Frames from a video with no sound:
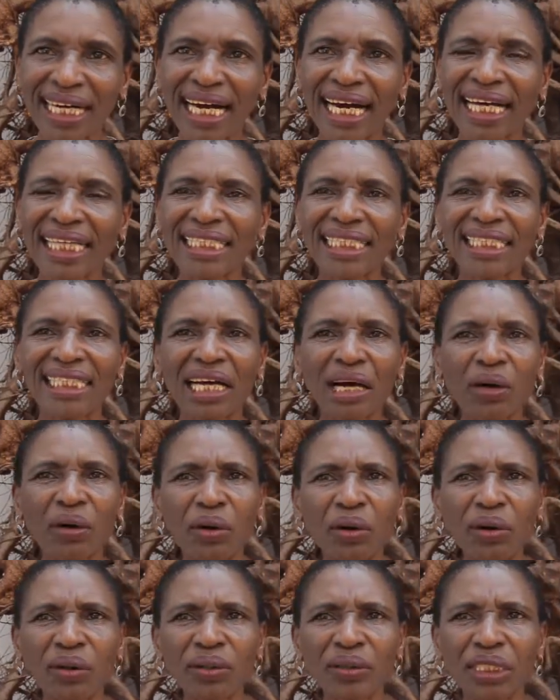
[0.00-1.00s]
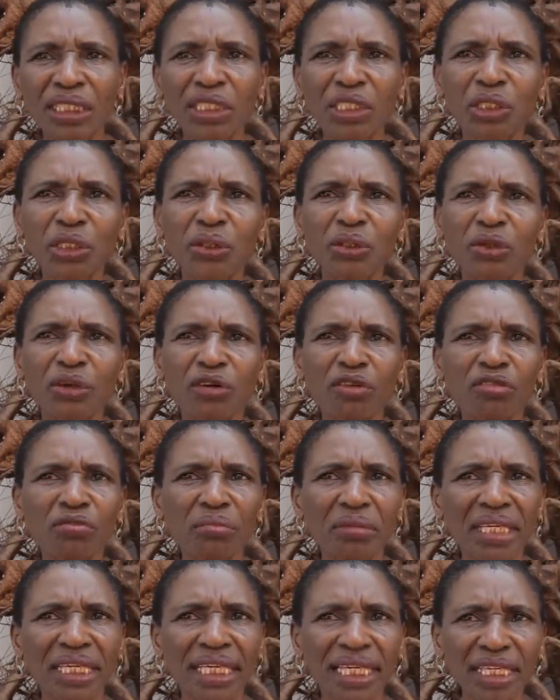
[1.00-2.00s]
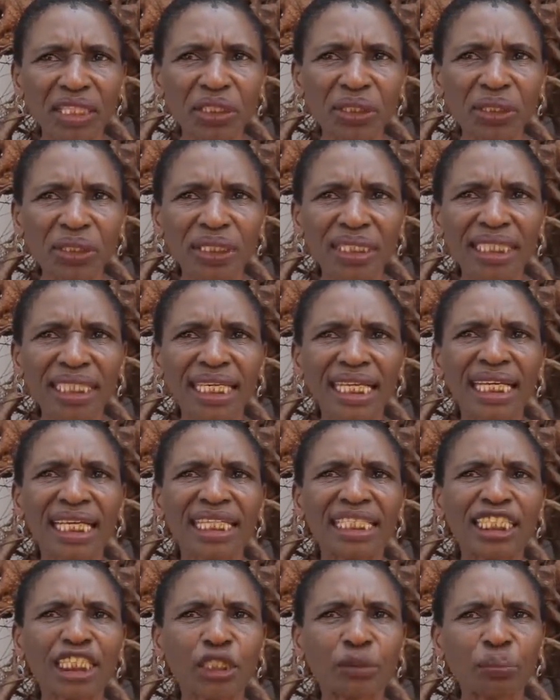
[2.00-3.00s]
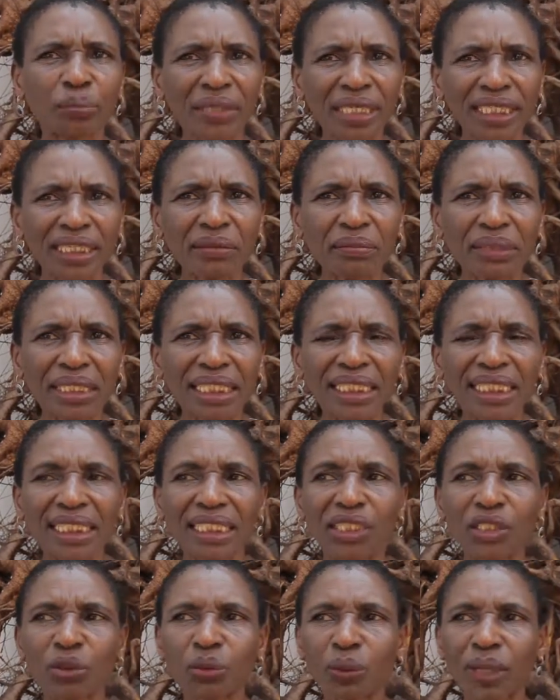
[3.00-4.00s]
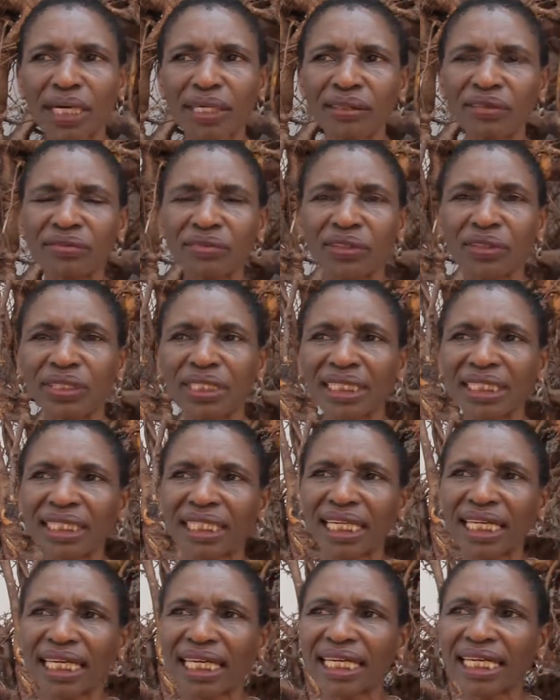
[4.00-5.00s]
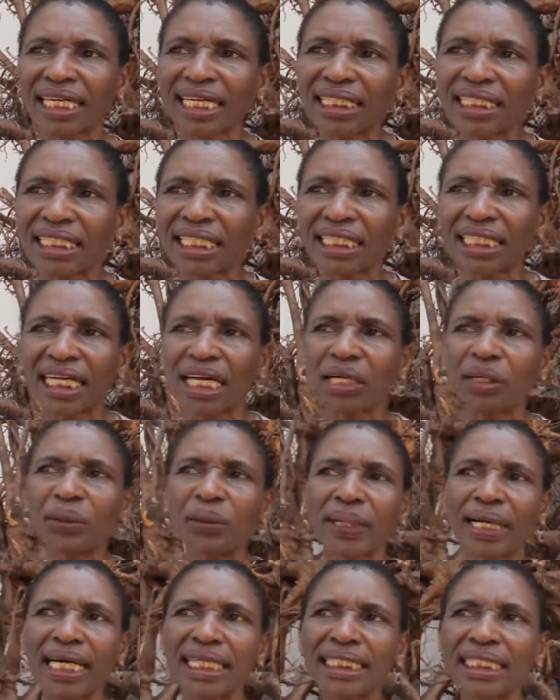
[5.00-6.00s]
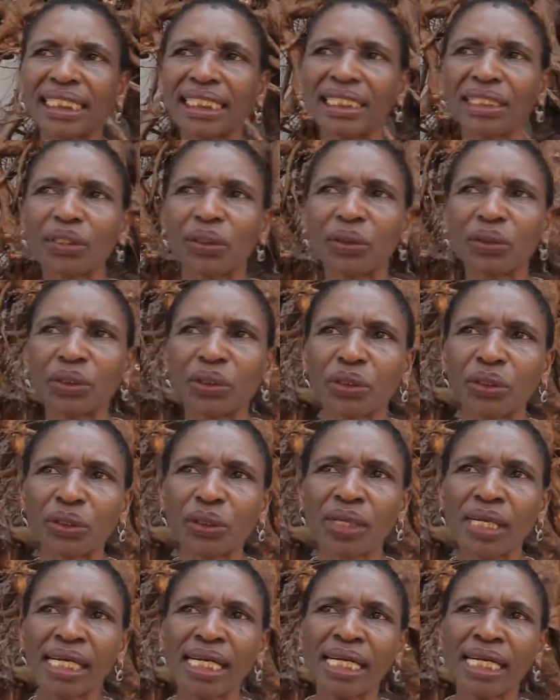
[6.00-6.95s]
And the whole issue of migration, displacement, it's one of those areas that I look at it also.